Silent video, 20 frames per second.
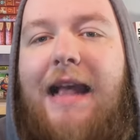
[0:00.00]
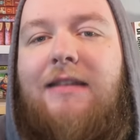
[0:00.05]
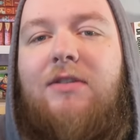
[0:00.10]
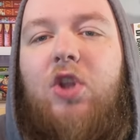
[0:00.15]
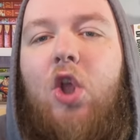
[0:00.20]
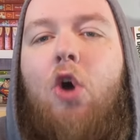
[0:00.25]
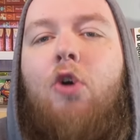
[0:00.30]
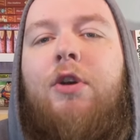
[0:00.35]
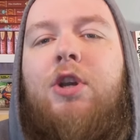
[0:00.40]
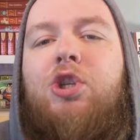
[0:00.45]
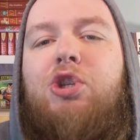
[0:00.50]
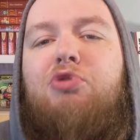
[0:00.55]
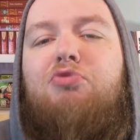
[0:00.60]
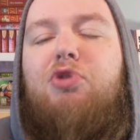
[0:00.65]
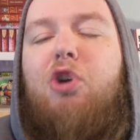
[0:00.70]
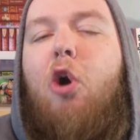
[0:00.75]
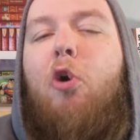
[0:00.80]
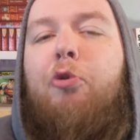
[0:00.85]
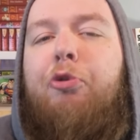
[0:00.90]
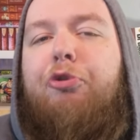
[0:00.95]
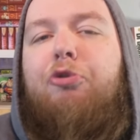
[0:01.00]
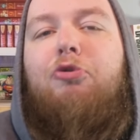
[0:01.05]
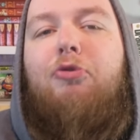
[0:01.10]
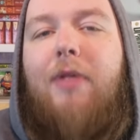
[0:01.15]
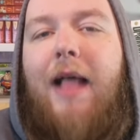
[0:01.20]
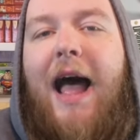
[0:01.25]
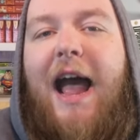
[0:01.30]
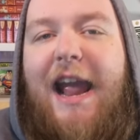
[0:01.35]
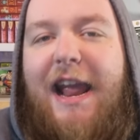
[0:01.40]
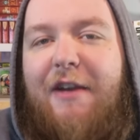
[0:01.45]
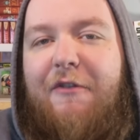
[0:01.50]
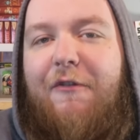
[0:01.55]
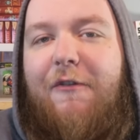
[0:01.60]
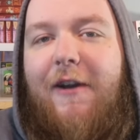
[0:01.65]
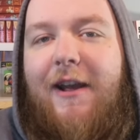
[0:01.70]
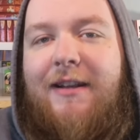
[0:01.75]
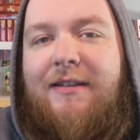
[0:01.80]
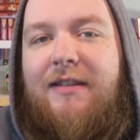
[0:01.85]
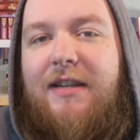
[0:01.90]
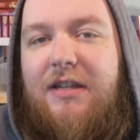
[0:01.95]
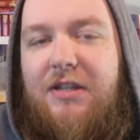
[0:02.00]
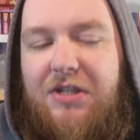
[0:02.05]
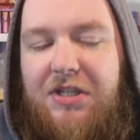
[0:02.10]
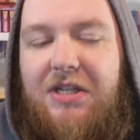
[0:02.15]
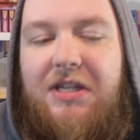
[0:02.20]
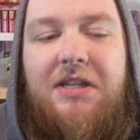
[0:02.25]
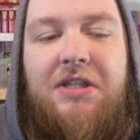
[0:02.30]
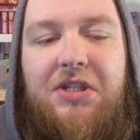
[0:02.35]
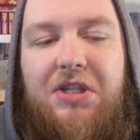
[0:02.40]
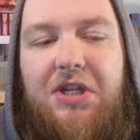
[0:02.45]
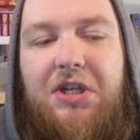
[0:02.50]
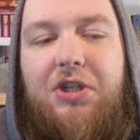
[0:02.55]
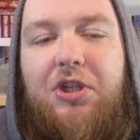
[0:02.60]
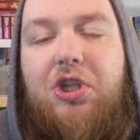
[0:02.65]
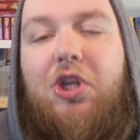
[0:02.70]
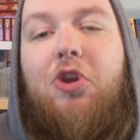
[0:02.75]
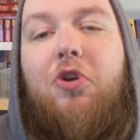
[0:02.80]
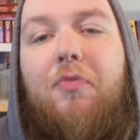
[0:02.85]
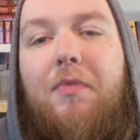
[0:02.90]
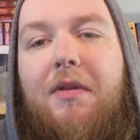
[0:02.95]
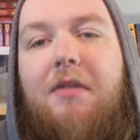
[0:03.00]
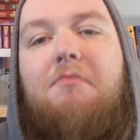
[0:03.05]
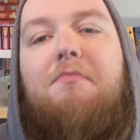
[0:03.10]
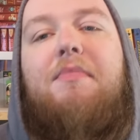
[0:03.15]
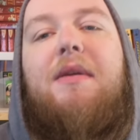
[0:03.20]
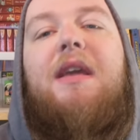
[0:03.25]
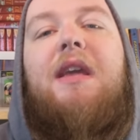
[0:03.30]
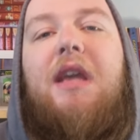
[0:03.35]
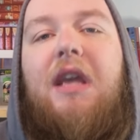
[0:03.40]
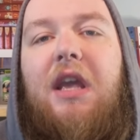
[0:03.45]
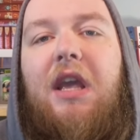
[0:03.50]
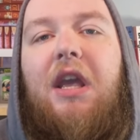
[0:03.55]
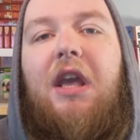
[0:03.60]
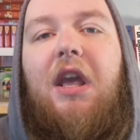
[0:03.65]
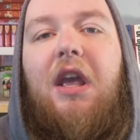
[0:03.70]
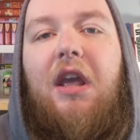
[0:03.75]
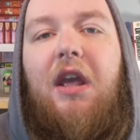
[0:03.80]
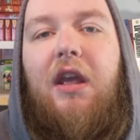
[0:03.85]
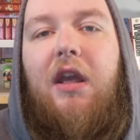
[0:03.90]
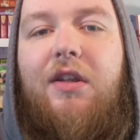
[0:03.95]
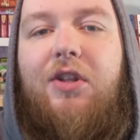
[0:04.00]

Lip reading: As long as you go through life as a decent human being,